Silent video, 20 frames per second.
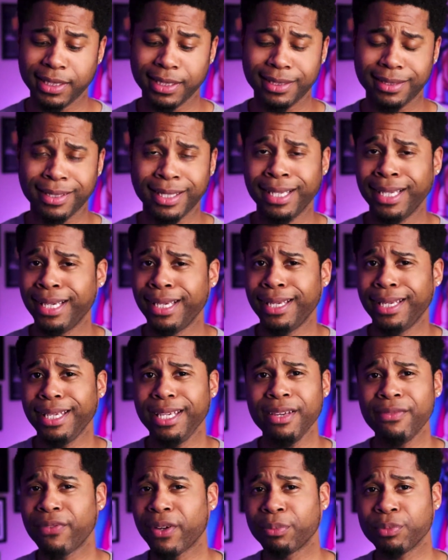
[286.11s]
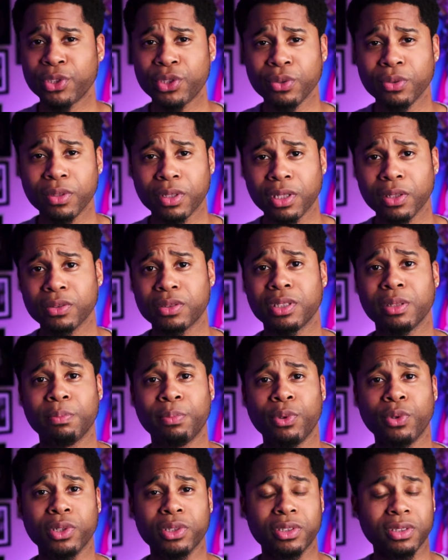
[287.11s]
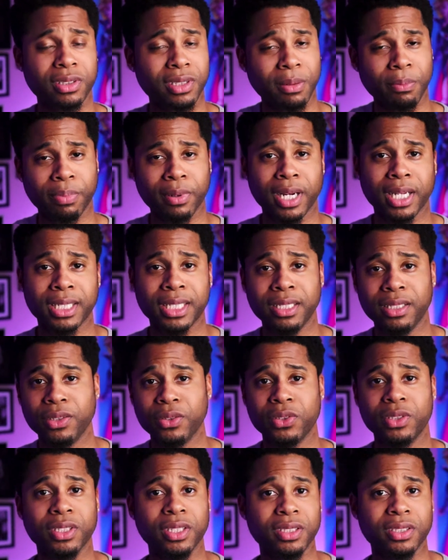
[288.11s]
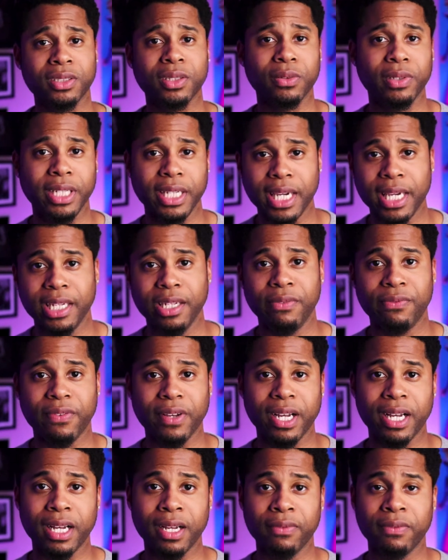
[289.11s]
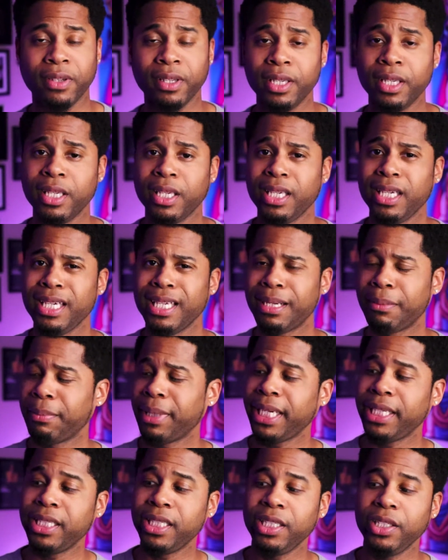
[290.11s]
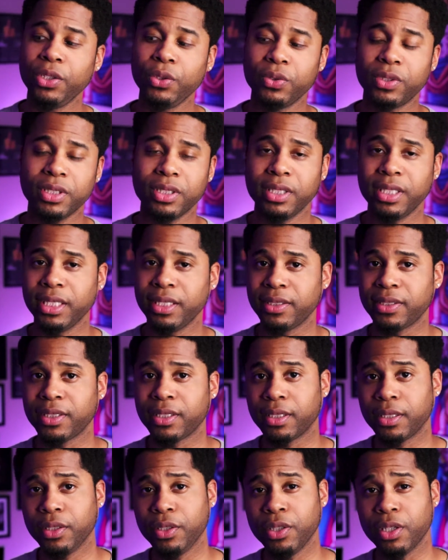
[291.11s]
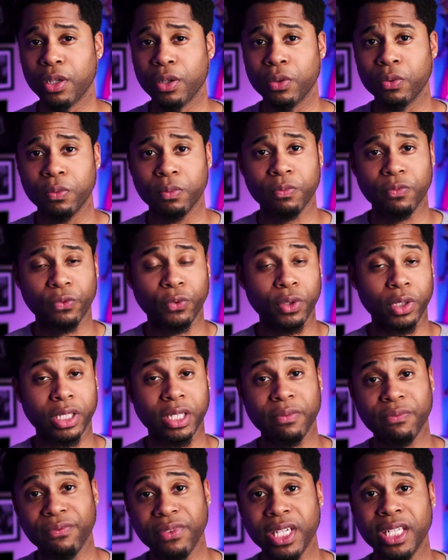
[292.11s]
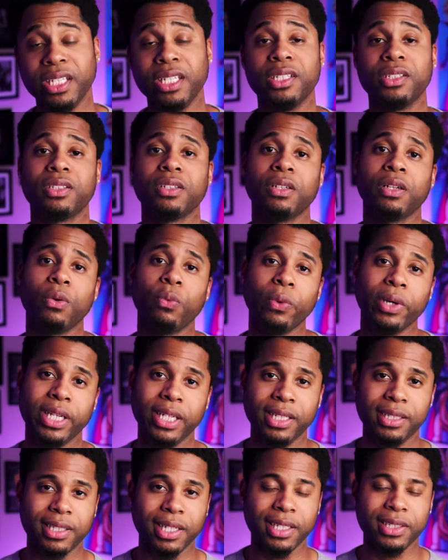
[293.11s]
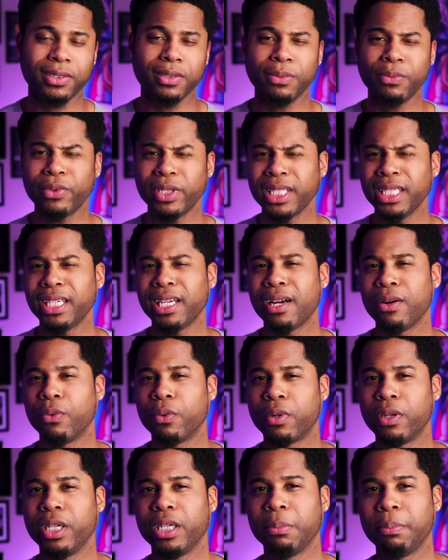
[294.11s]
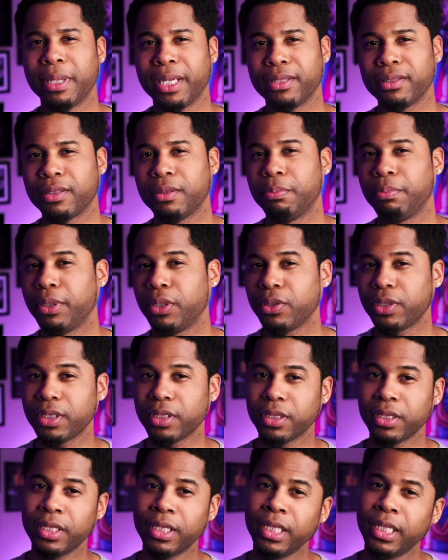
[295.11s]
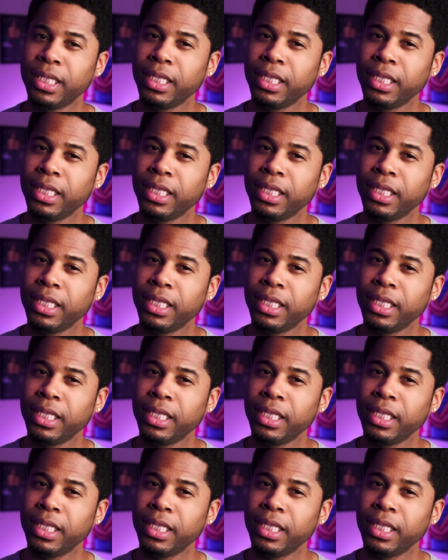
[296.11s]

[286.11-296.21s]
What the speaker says: And if I'm shooting close-up portraits, I'm probably using the Sony 85, and I'm mainly using this, you know, for convenience on a wedding day. So I'm really not worried about the bokeh.